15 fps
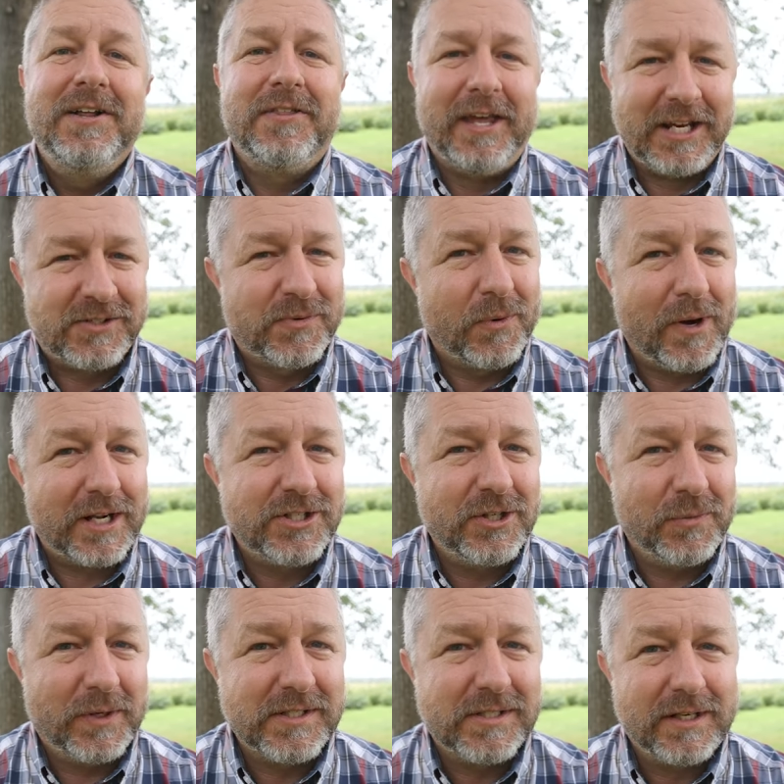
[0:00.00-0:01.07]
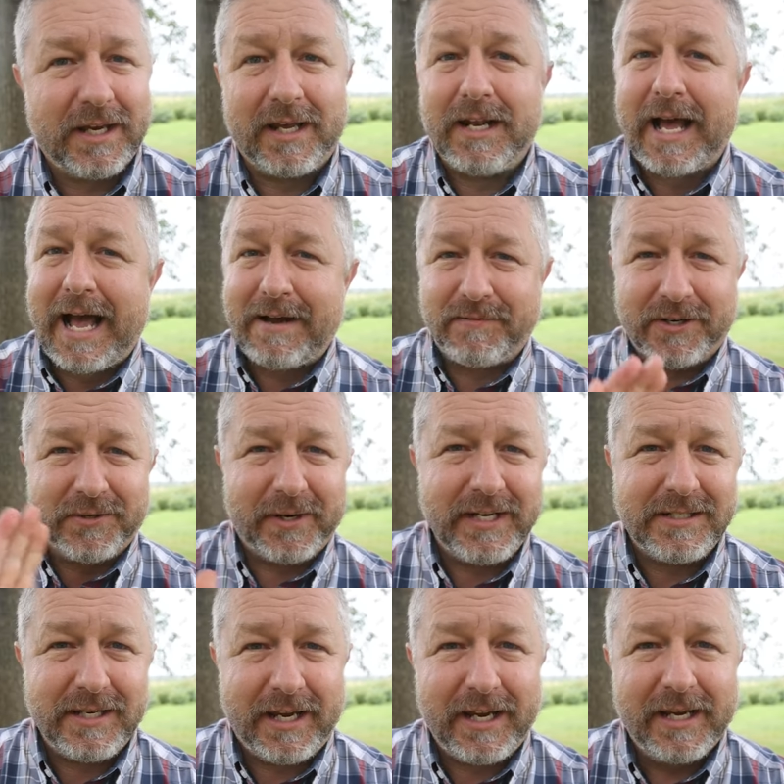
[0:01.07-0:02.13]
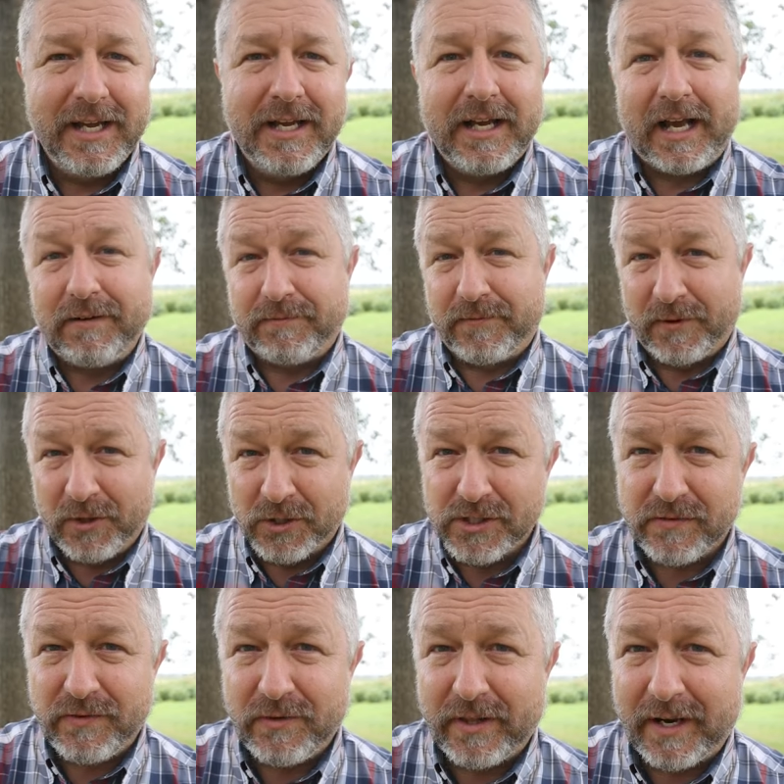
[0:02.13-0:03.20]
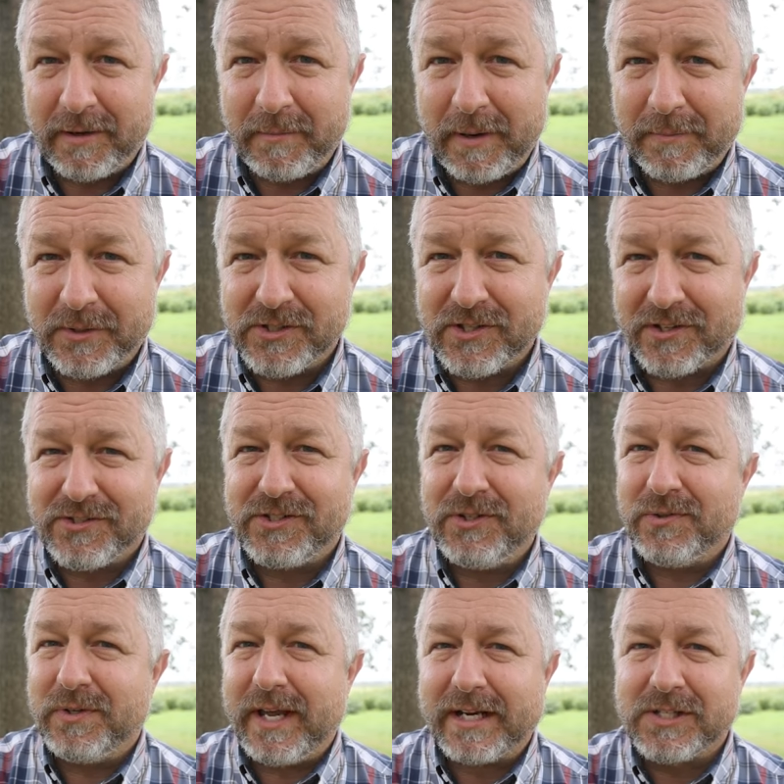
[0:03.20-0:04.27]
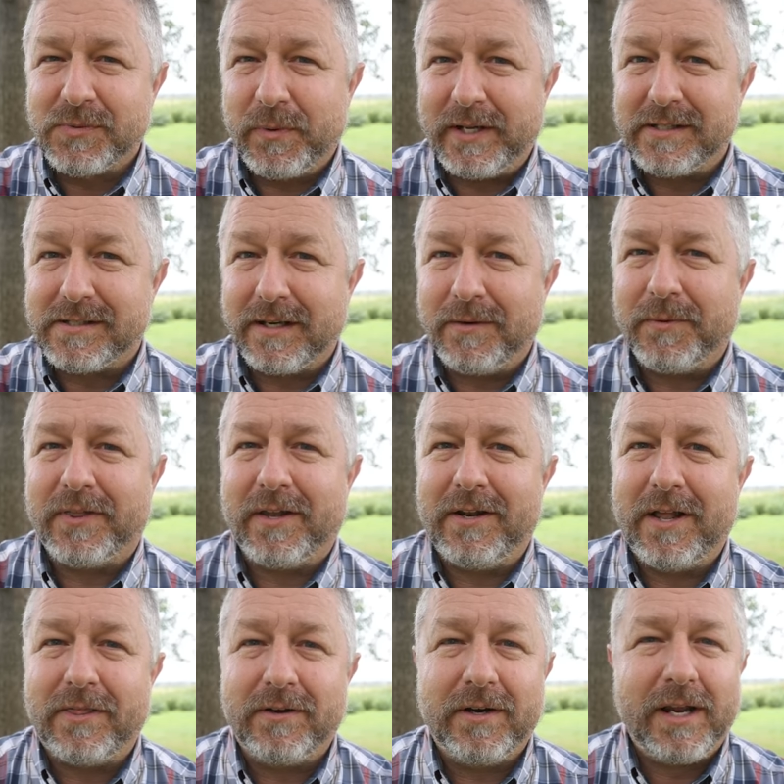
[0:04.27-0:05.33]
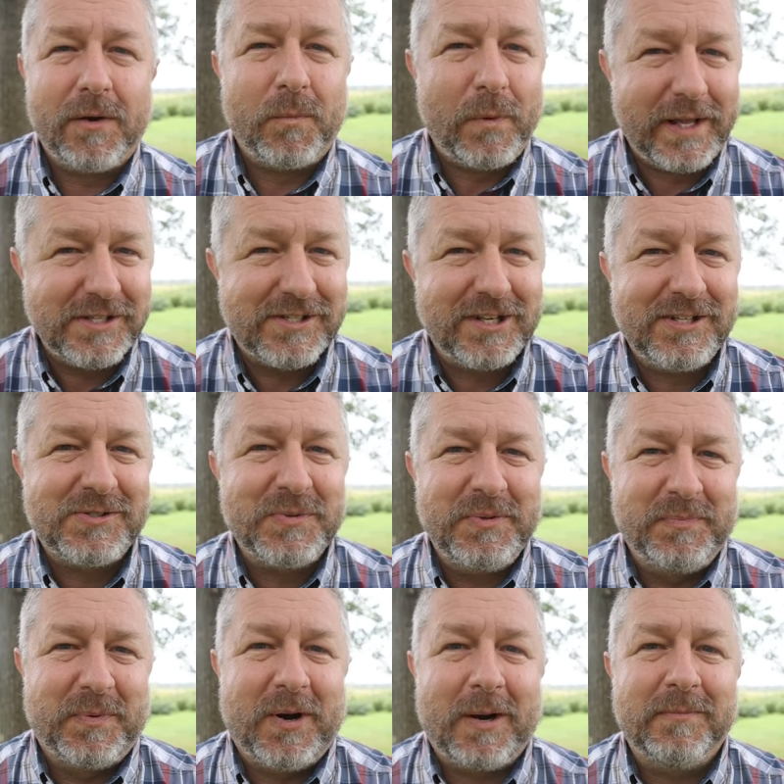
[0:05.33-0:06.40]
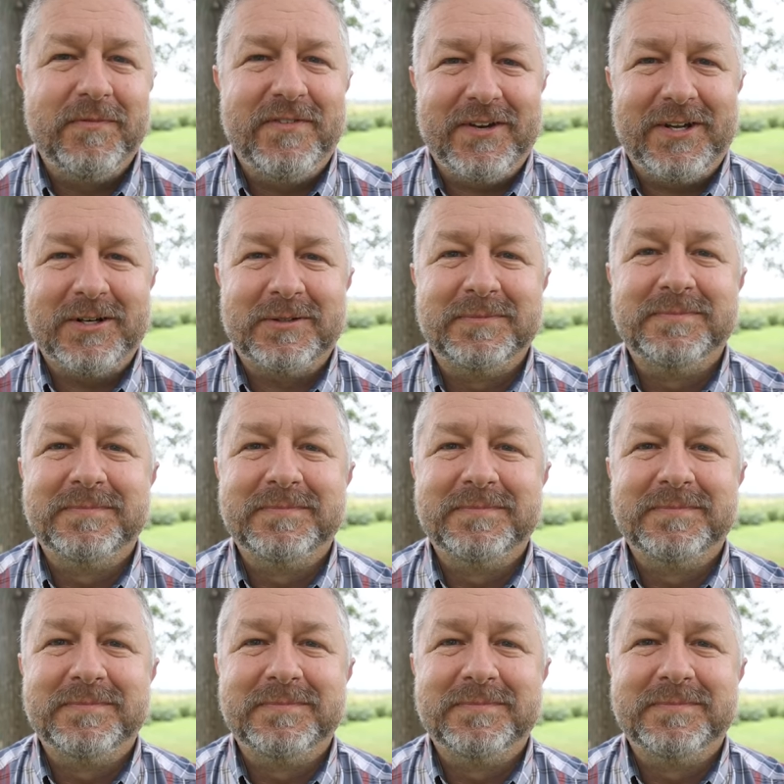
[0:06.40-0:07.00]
Thanks for watching once again. Have a great day. And for those of you that are members, I'll see you next Wednesday with another Wednesdays with Bob video.